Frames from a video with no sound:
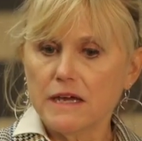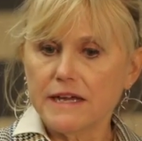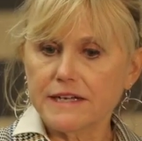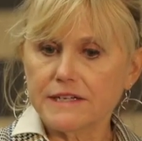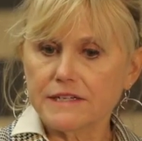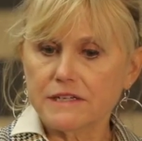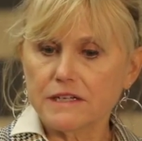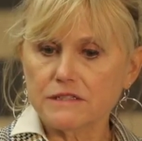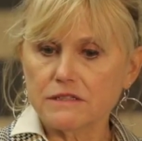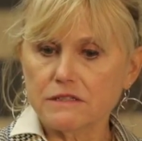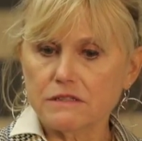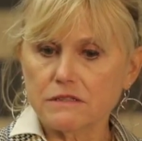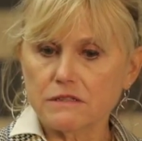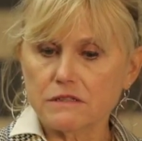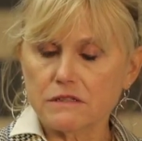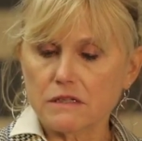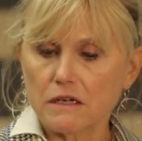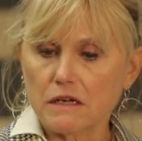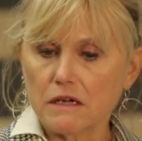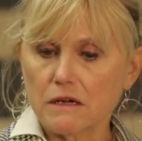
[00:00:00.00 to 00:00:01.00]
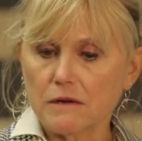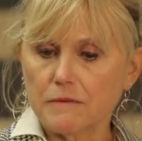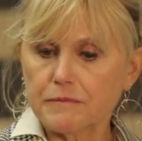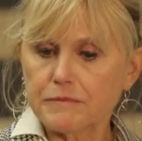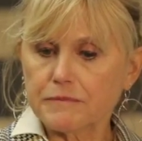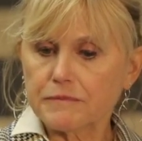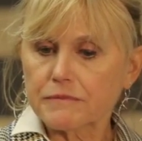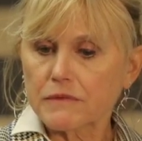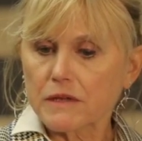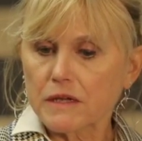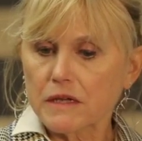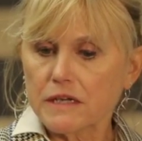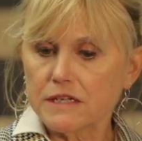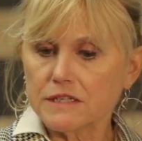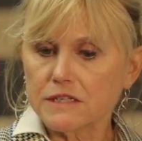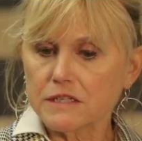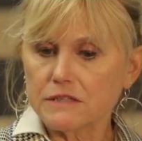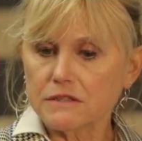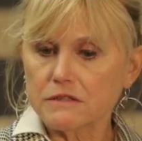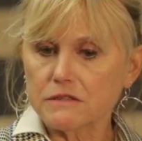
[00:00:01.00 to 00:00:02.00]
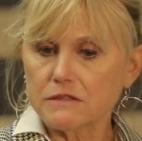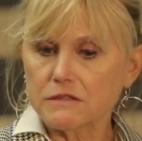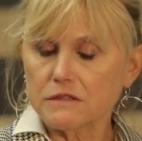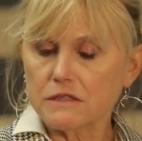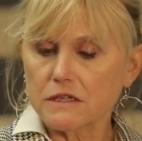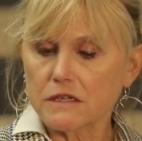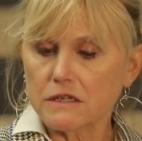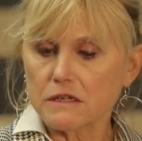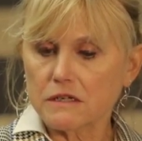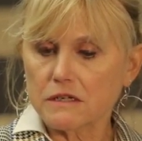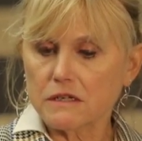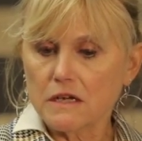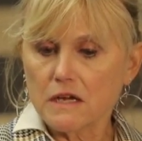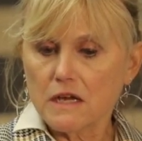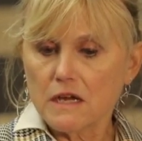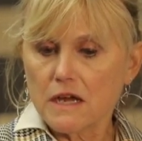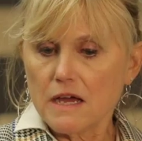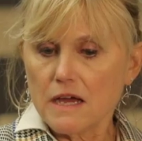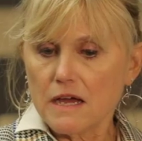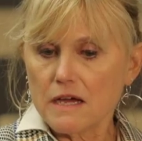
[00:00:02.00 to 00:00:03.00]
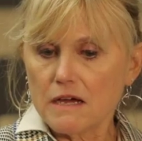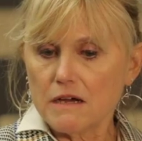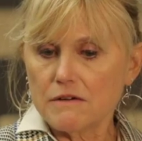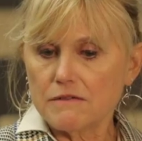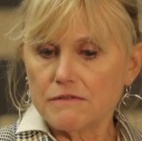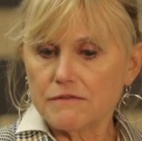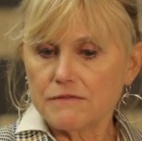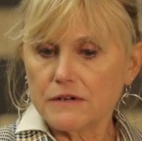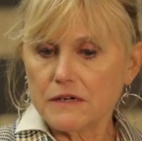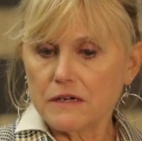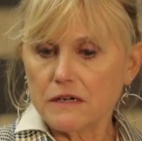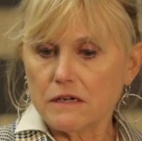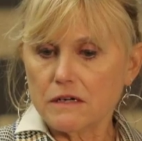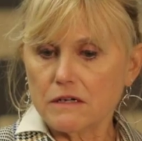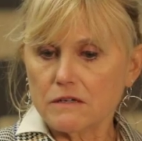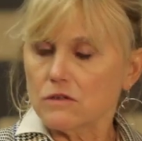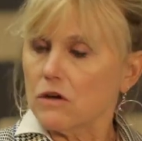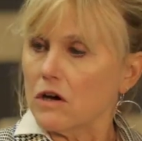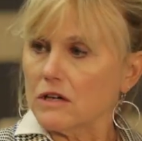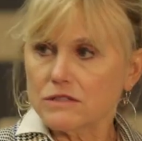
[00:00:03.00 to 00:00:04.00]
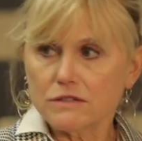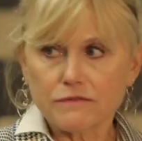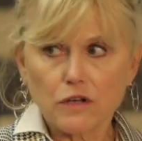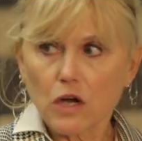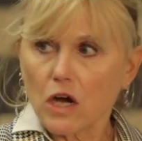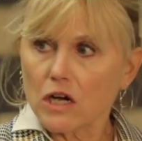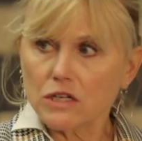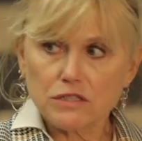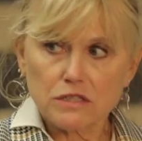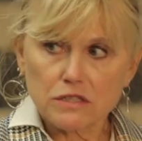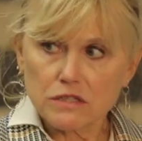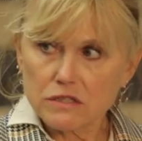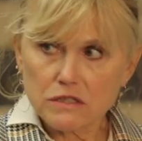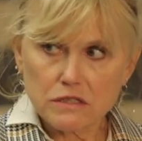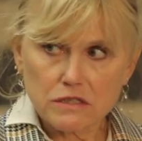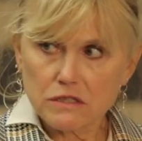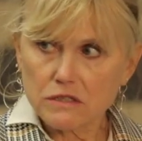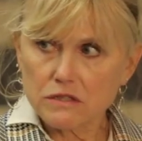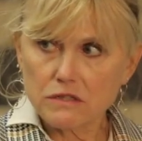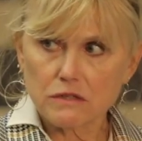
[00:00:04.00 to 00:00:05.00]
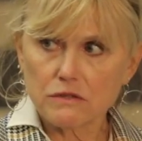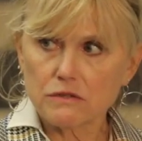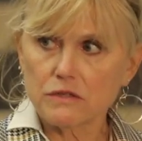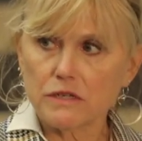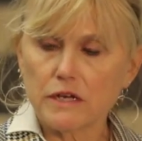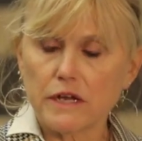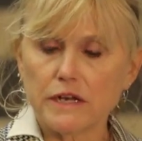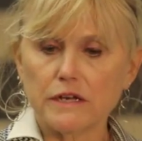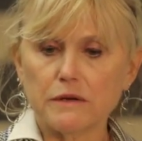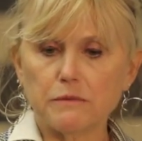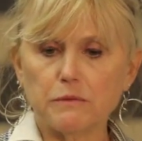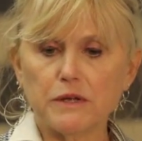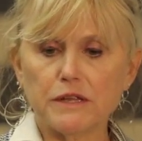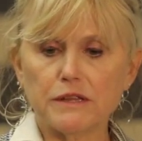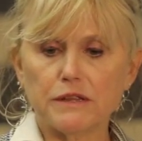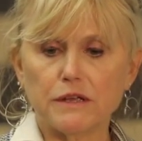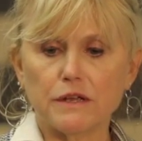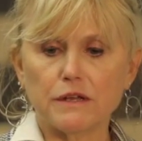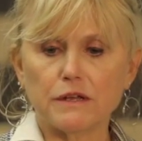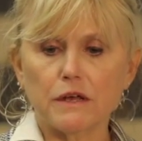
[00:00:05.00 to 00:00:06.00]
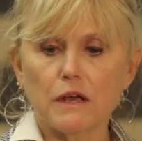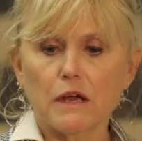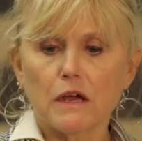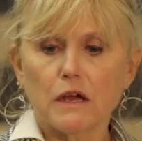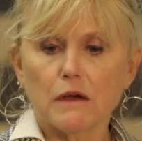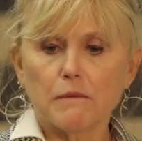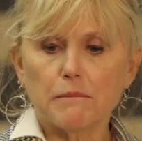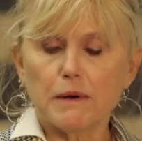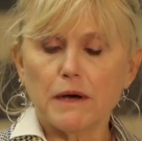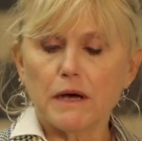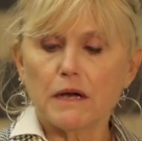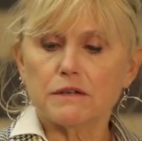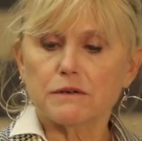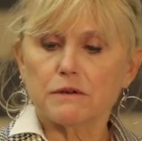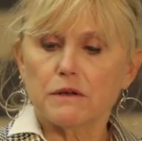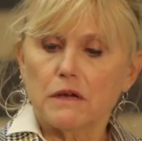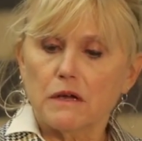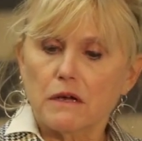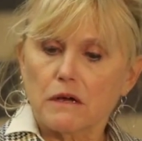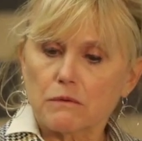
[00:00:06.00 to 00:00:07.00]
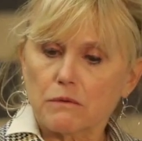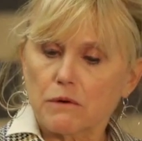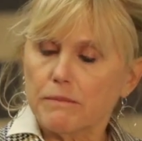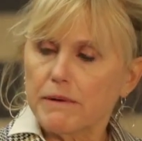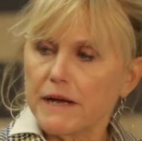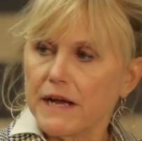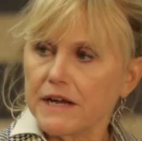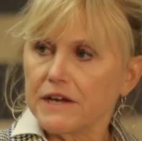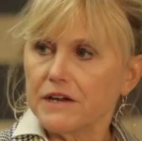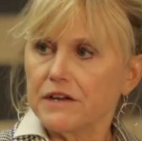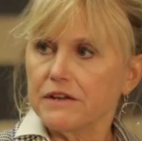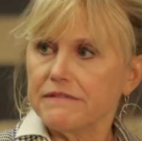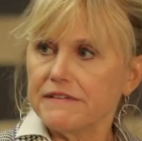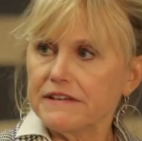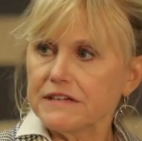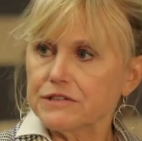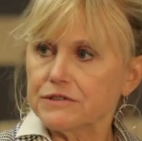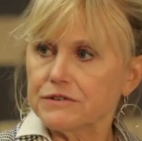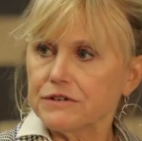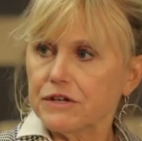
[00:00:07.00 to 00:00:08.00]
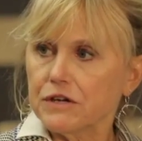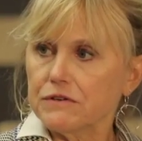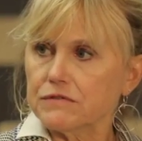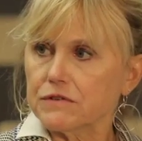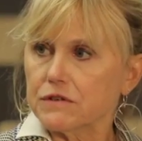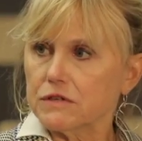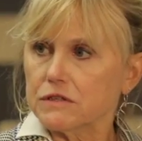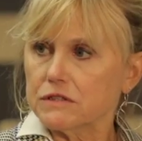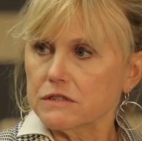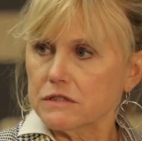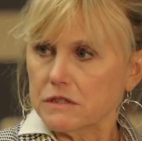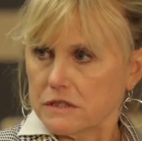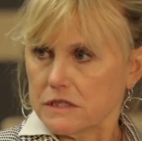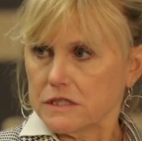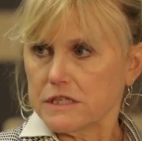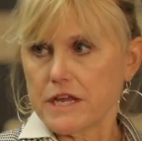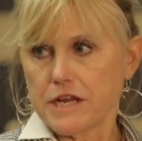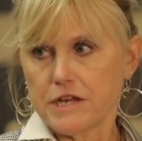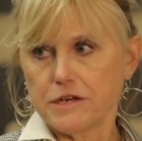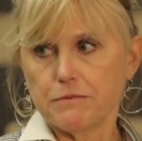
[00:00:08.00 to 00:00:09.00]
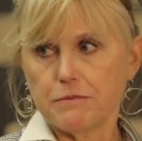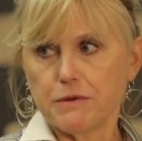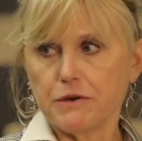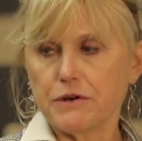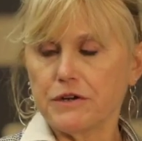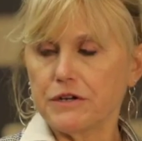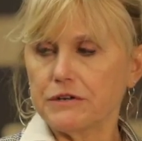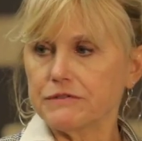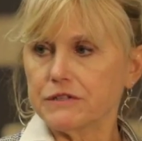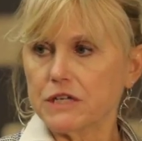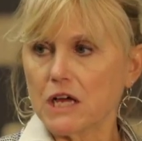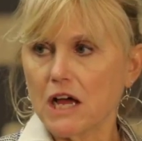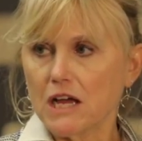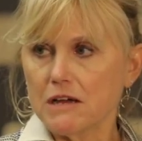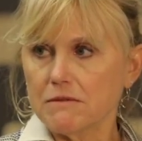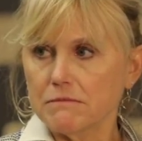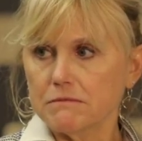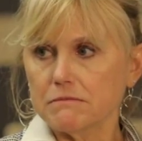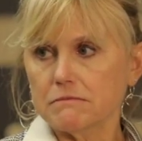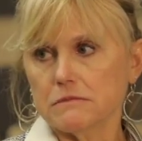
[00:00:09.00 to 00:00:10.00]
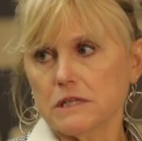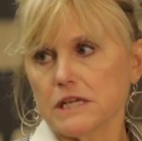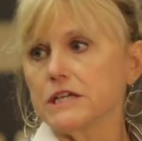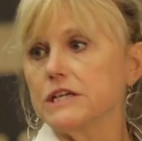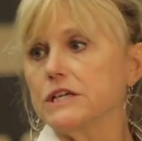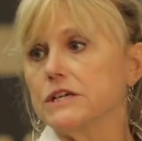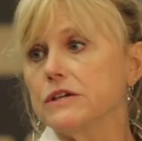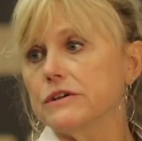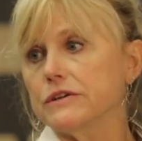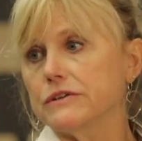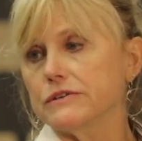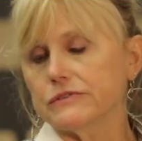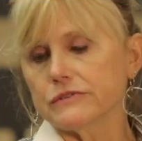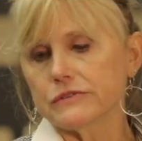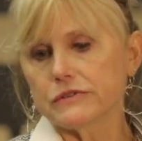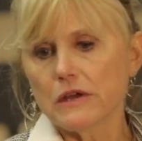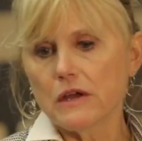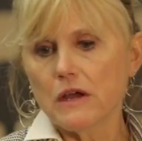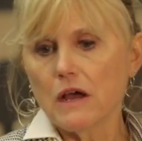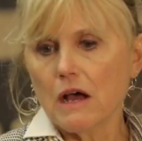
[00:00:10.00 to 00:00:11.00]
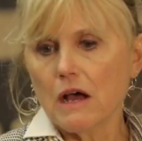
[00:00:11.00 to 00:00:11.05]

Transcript: It doesn't have loss of consciousness associated with it, but repetitive injury over a sustained period of time, like years,